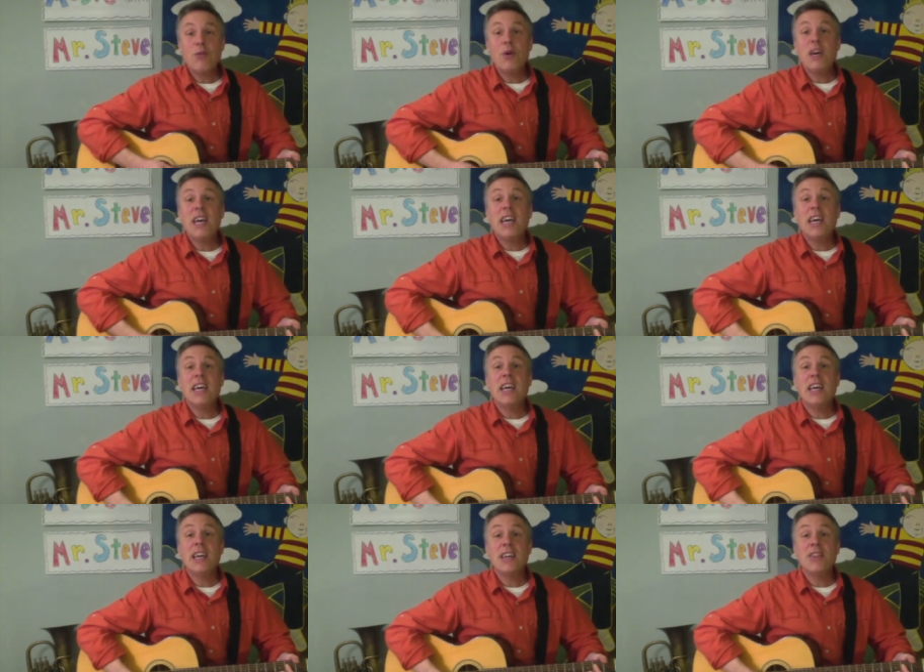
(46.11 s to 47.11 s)

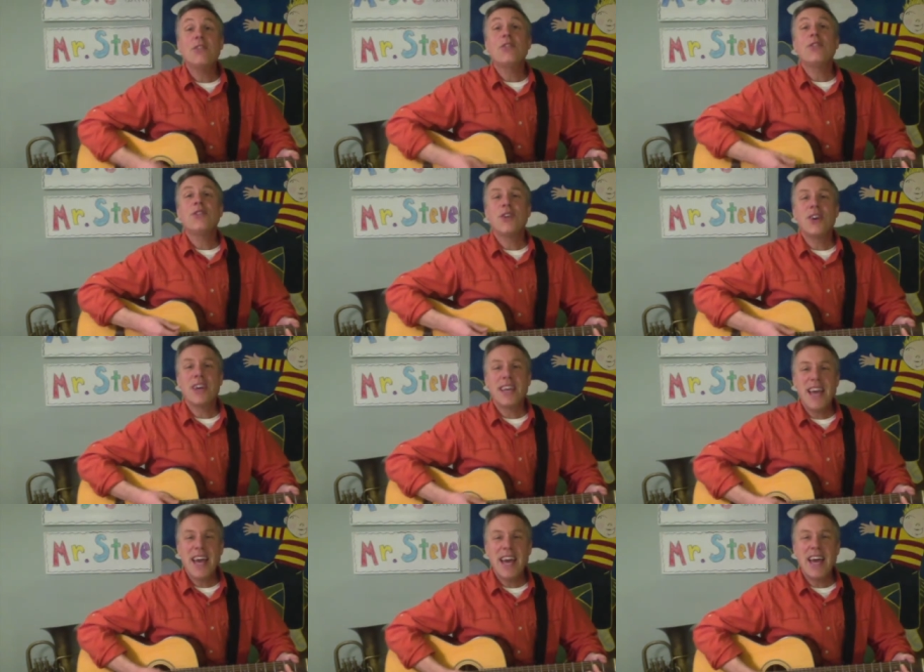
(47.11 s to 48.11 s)
wind took
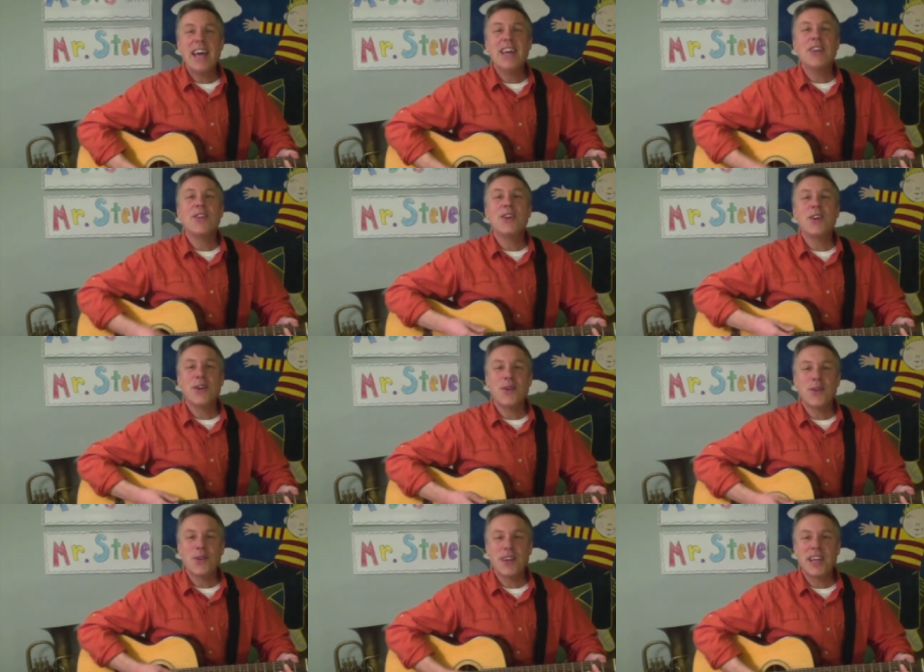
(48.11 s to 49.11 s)

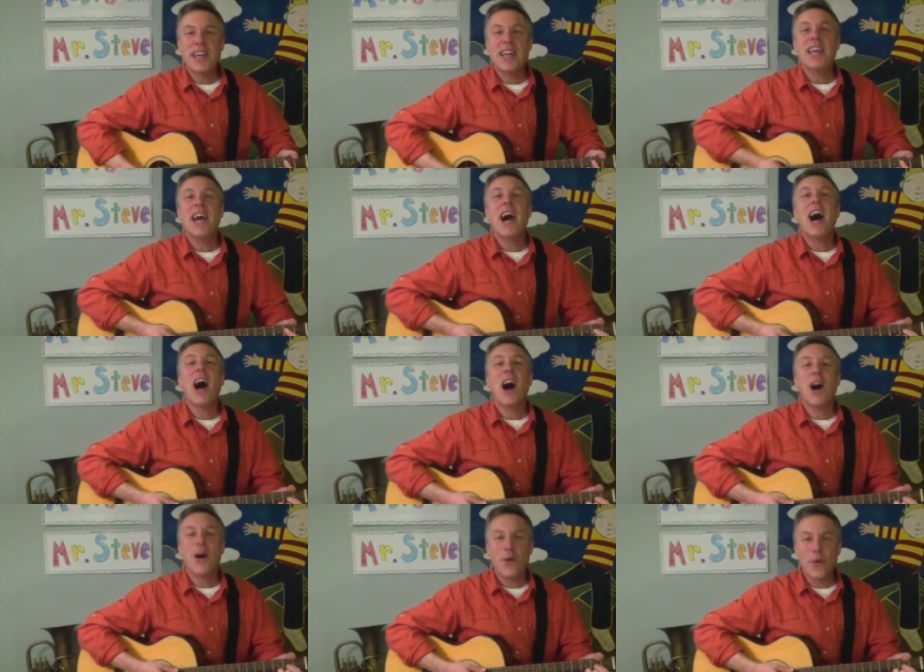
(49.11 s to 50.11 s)
Henry
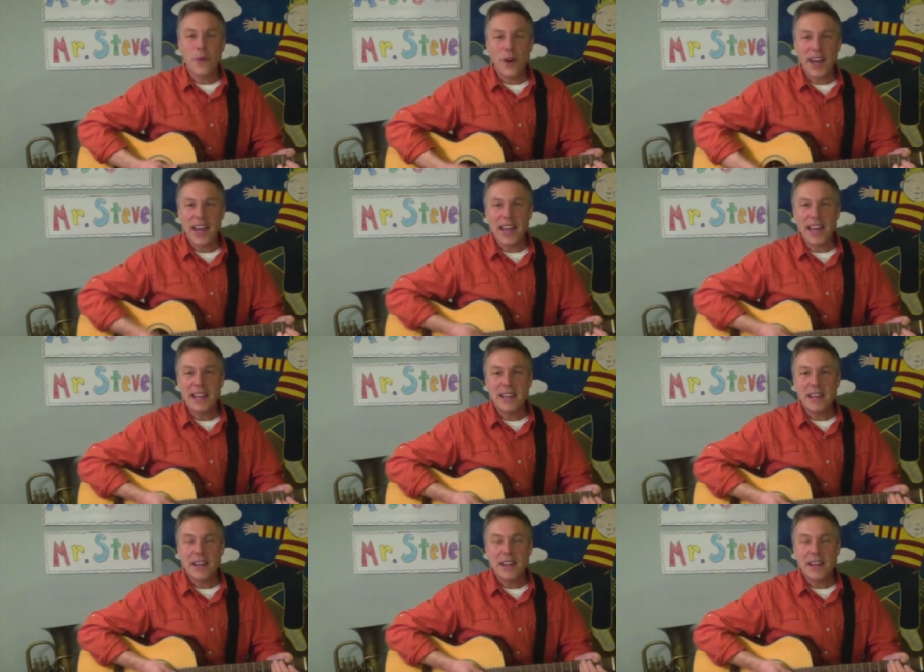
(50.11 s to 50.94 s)
away.